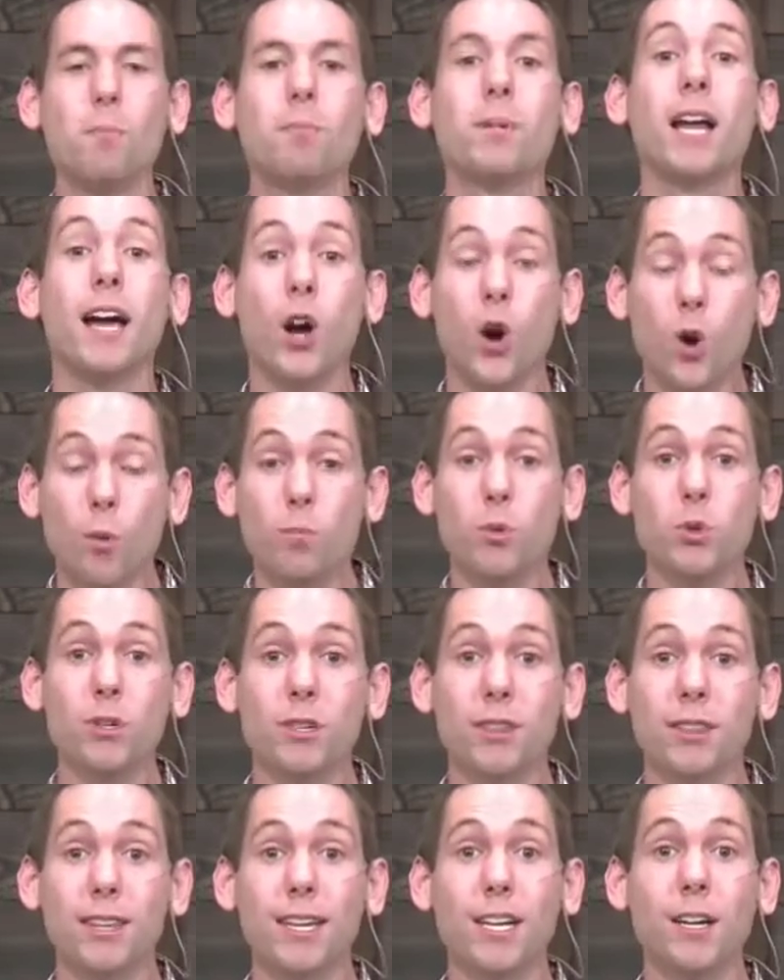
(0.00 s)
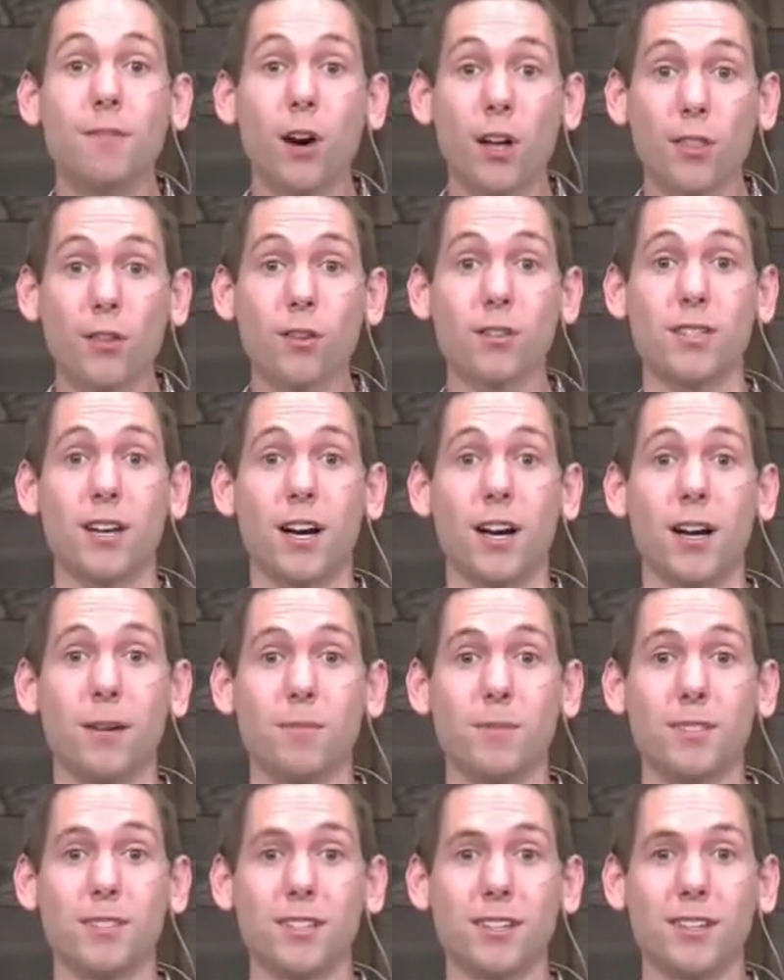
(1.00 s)
But I hope you can think of other
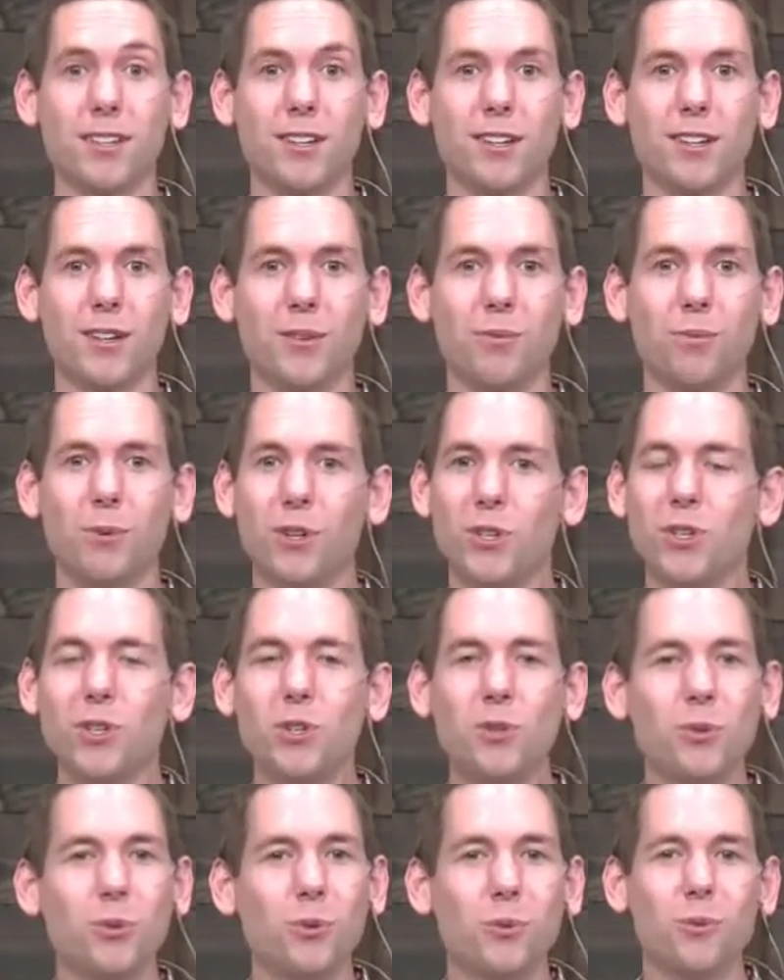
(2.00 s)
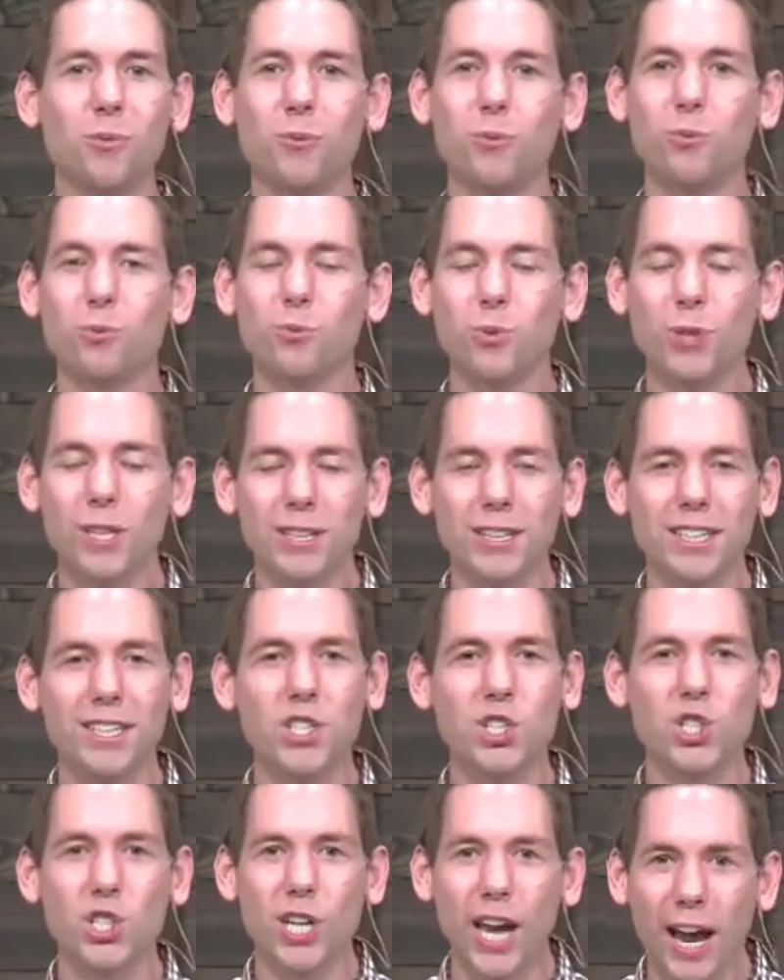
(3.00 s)
times where you
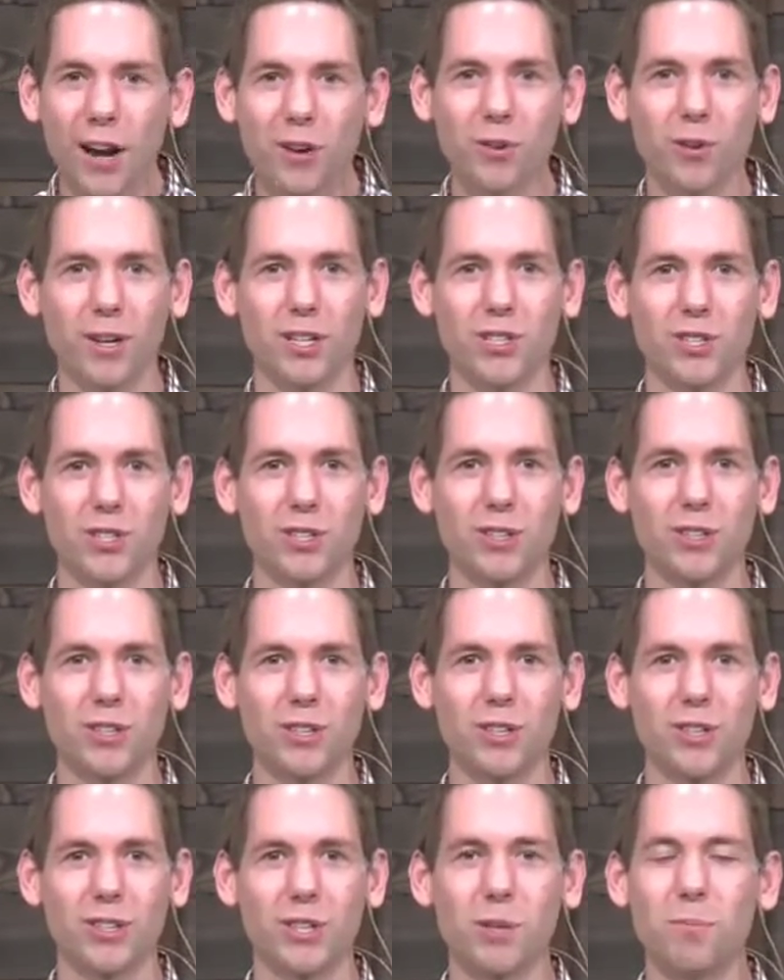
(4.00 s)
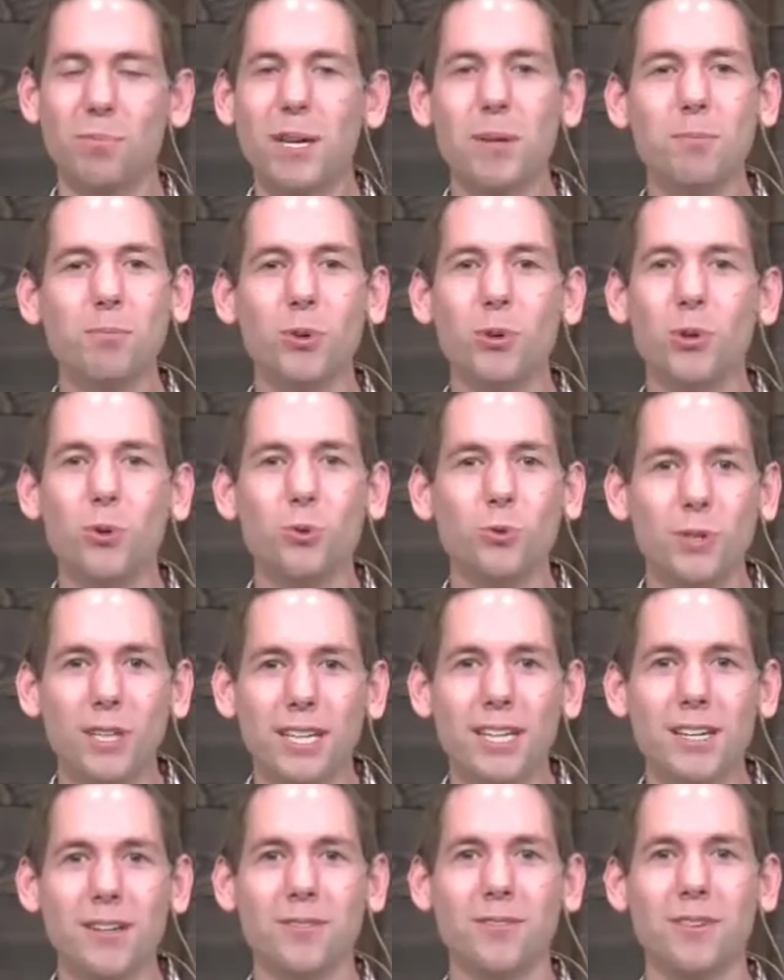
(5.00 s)
really cherish the people who
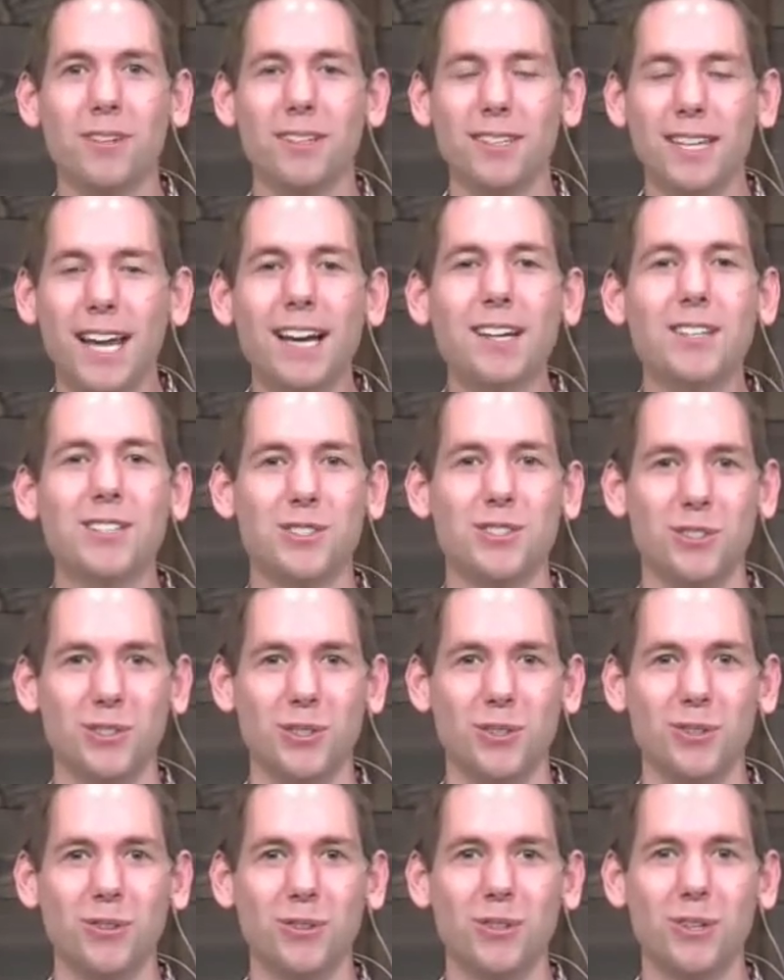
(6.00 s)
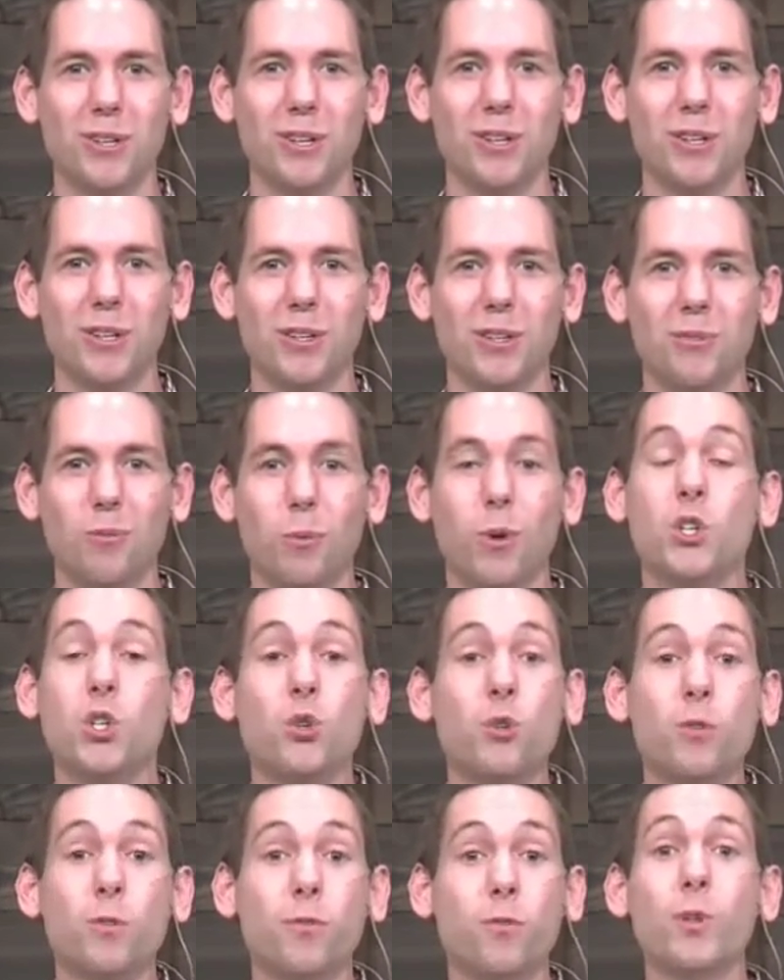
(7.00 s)
live next to you, where
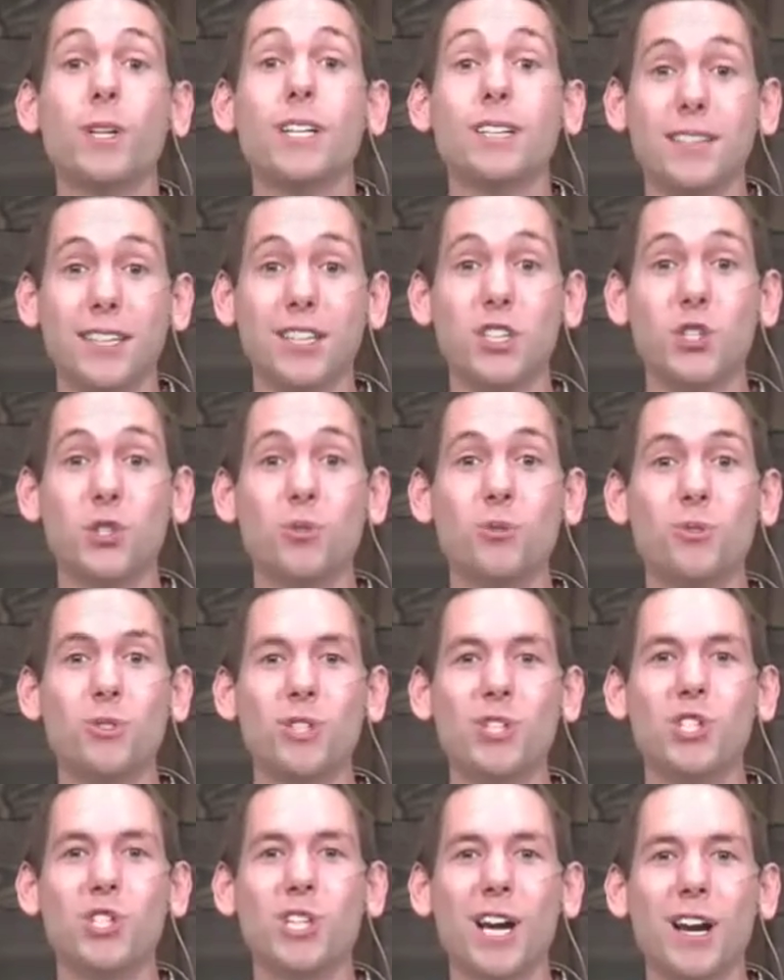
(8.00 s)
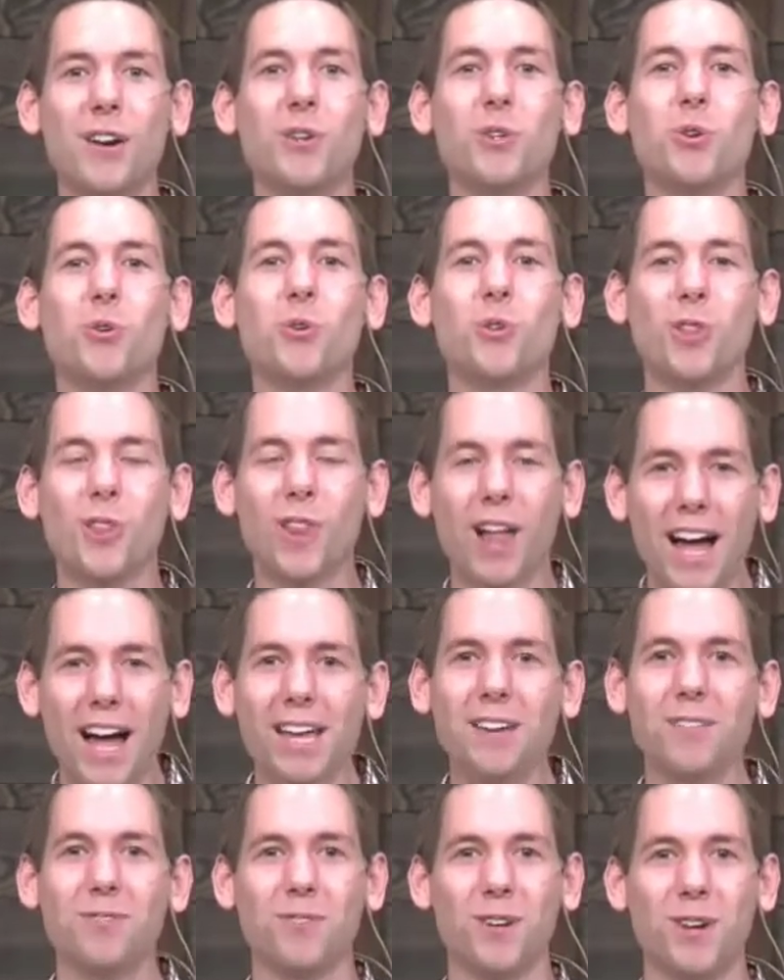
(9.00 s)
you freely choose to share your
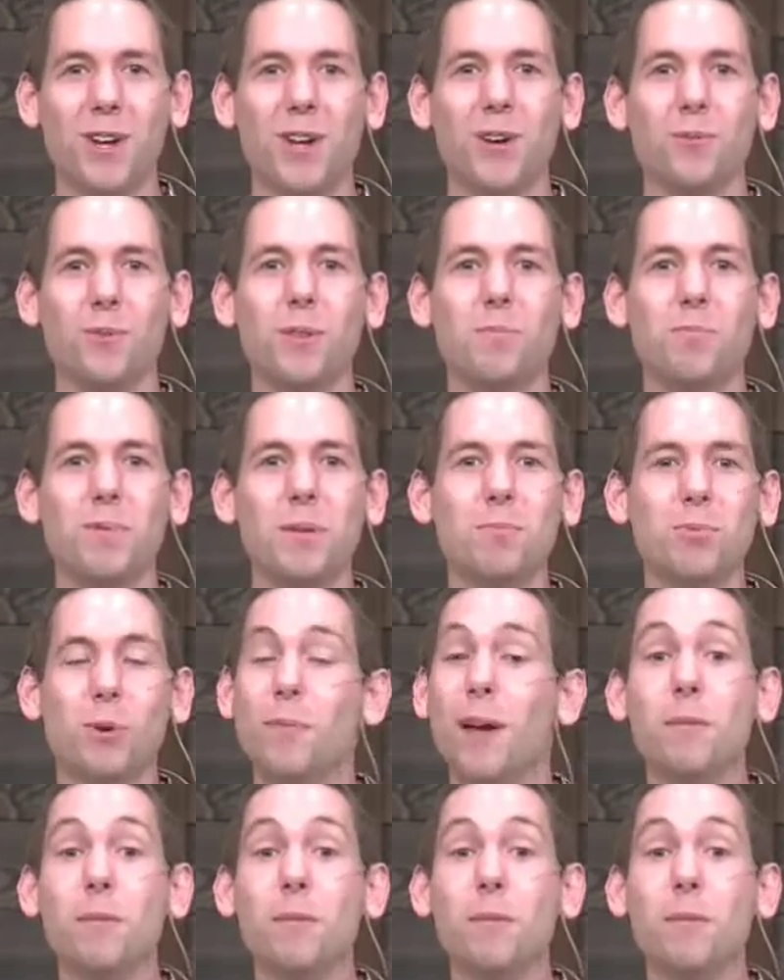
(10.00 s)
life with people.